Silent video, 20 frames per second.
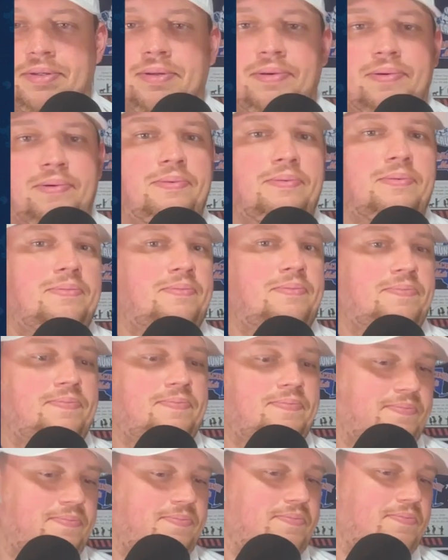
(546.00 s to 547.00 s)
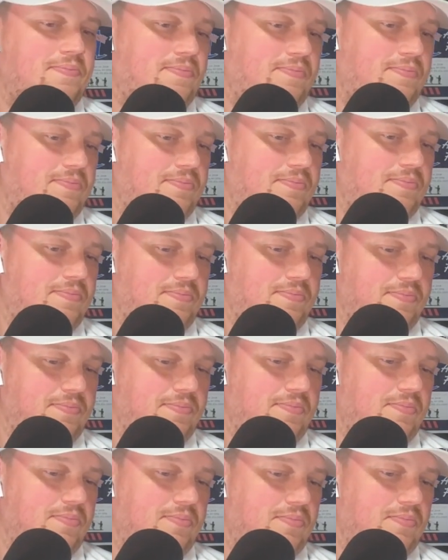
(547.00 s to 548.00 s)

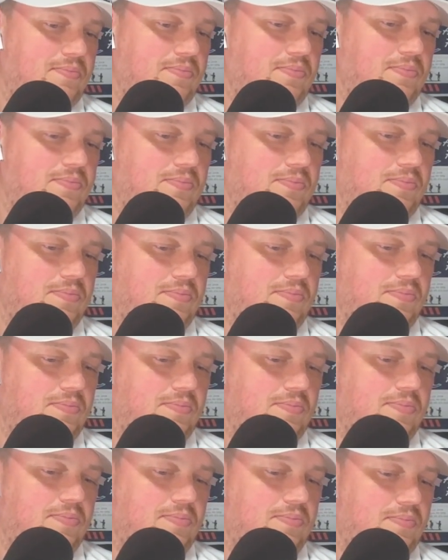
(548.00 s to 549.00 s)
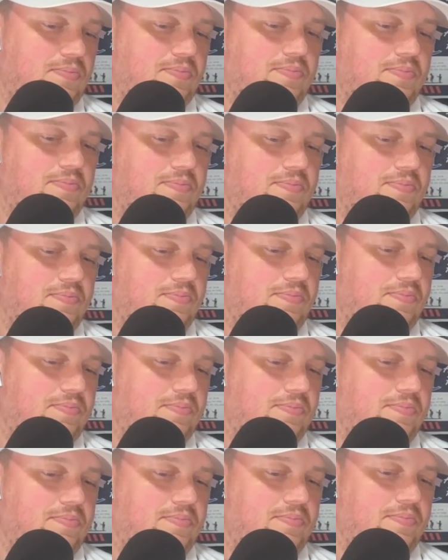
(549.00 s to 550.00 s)

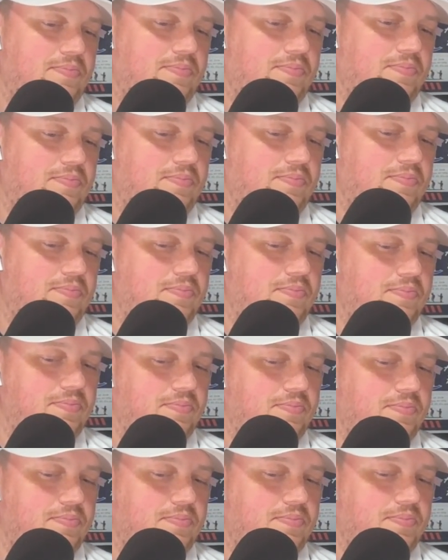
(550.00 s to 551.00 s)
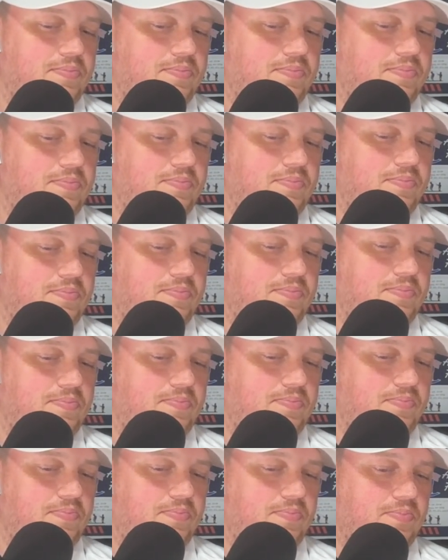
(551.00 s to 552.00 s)

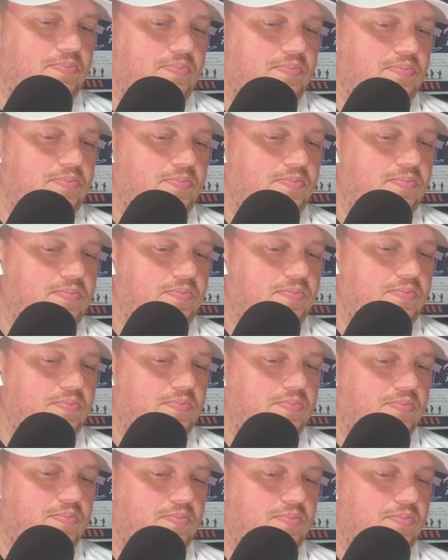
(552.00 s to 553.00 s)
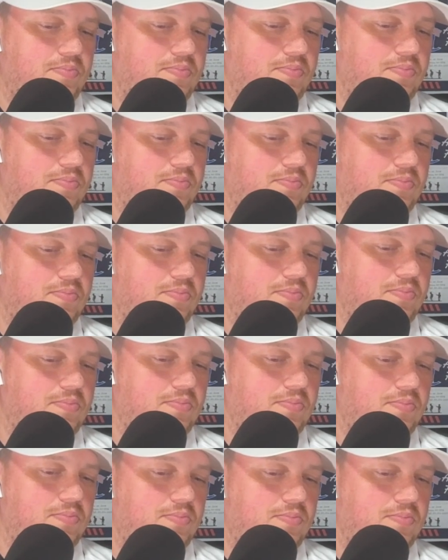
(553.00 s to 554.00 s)
The person shown says nothing.